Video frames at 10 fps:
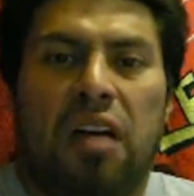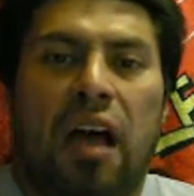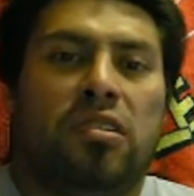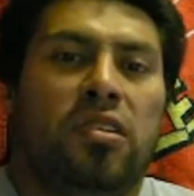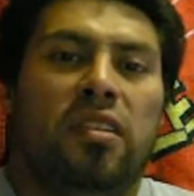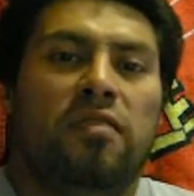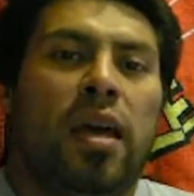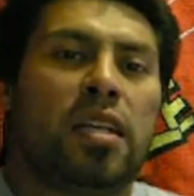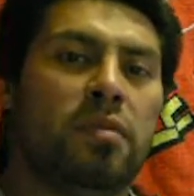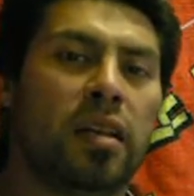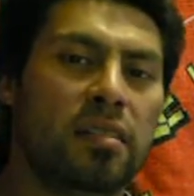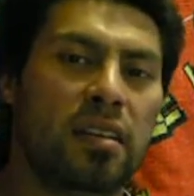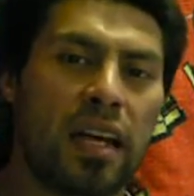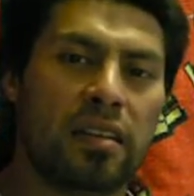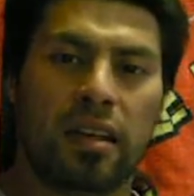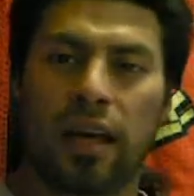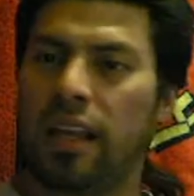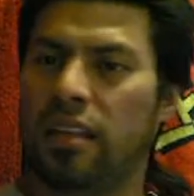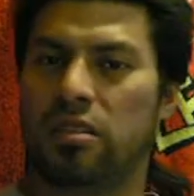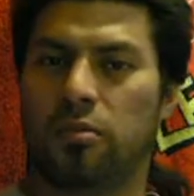alternative bands from the 1990s. They
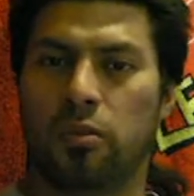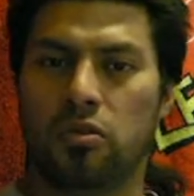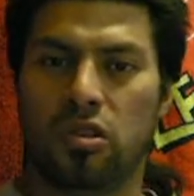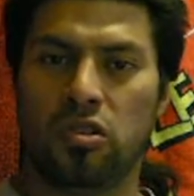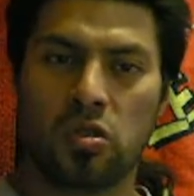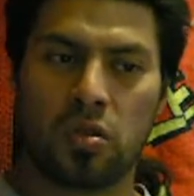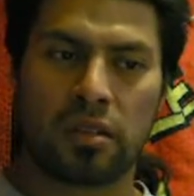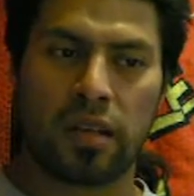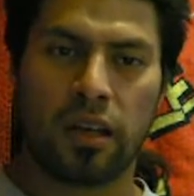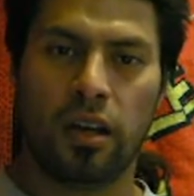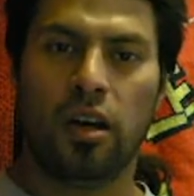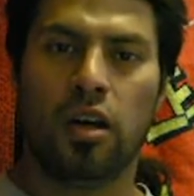had like some of the most unusual names, like